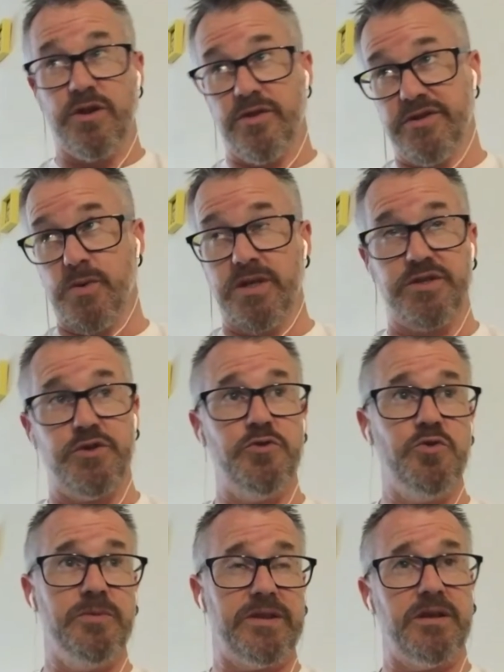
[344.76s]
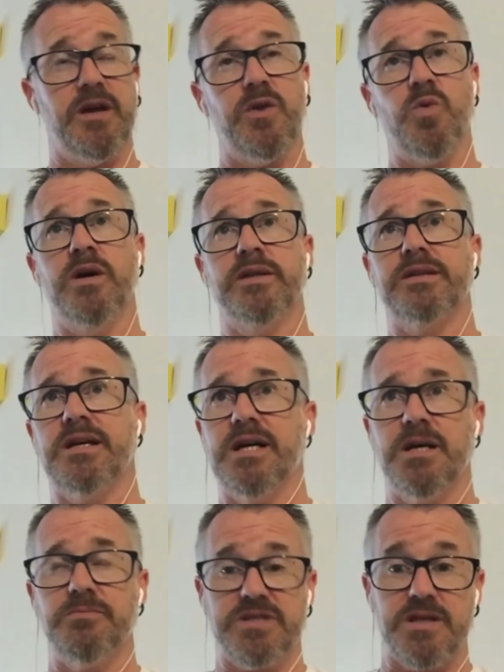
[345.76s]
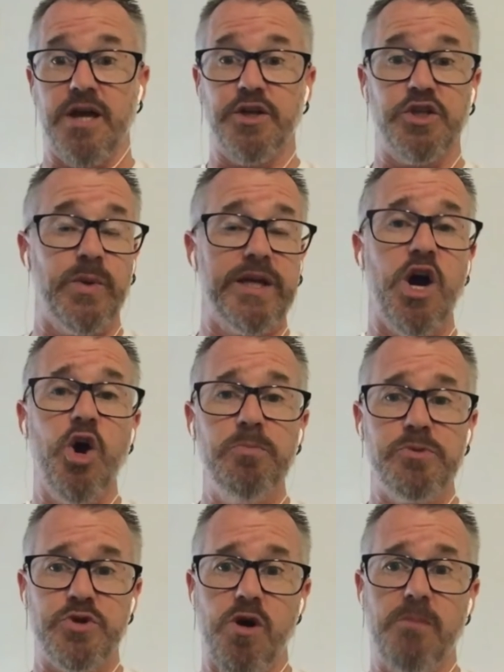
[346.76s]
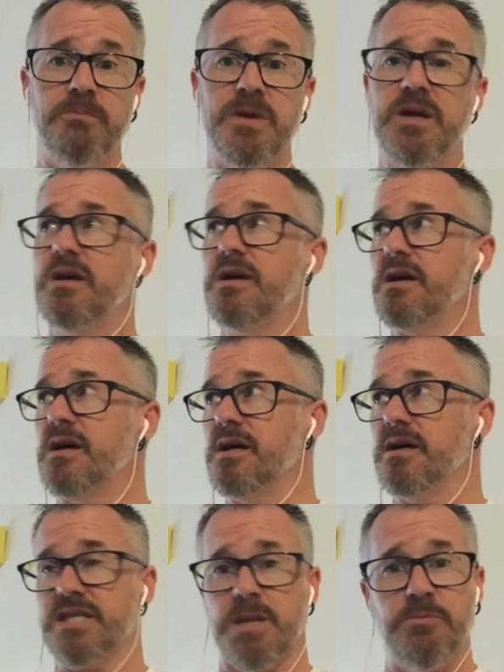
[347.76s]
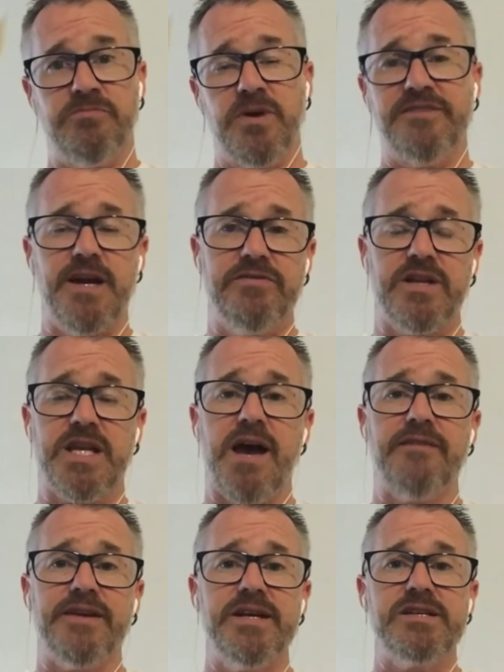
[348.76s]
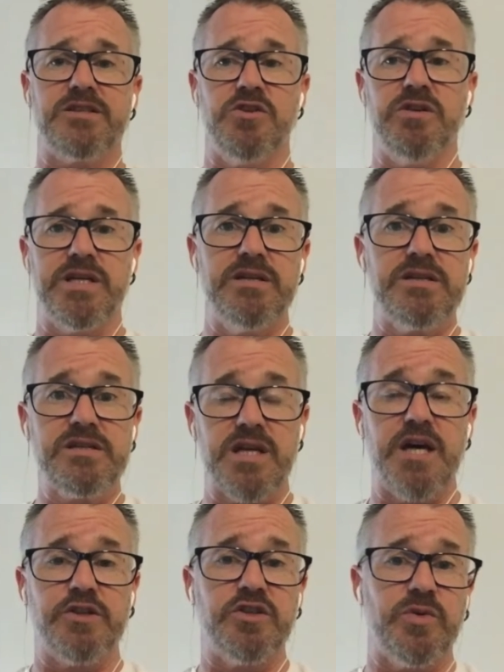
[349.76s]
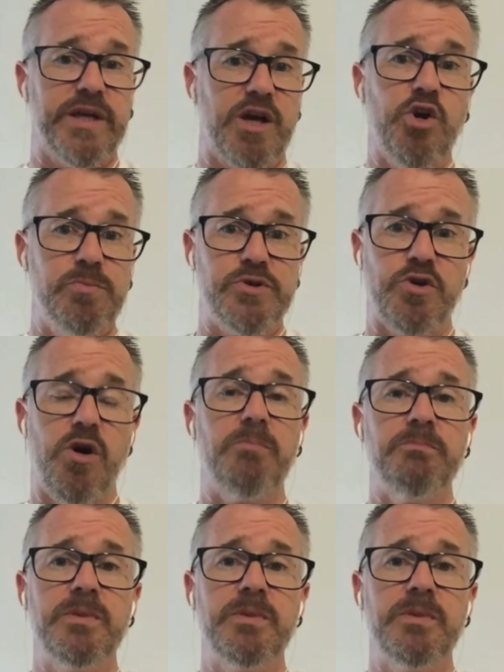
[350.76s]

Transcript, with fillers: this one's new, but the other one um, started doing home drop. Uh, mm. Some of my favorite cafes along here started doing home drop.